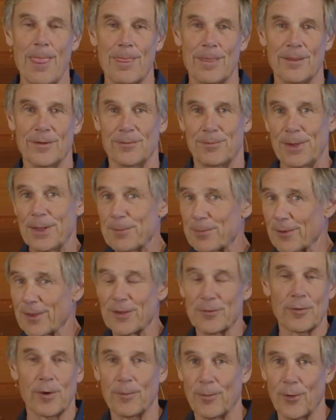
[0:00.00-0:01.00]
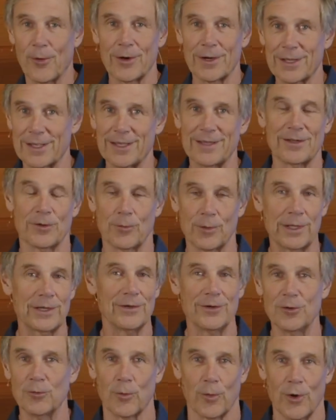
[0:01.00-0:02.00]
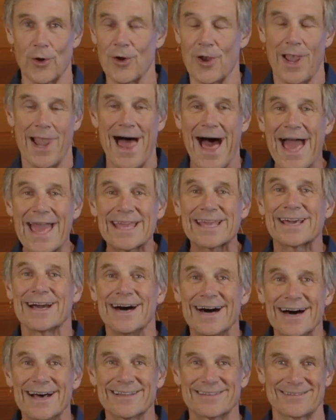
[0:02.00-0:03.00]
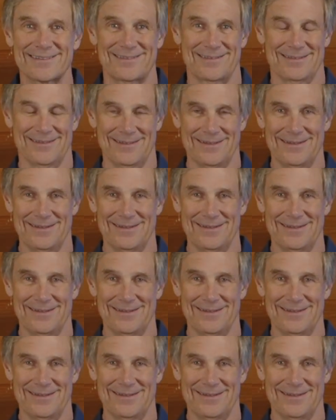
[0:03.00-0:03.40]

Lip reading: The people that were born again that we knew weren't like us.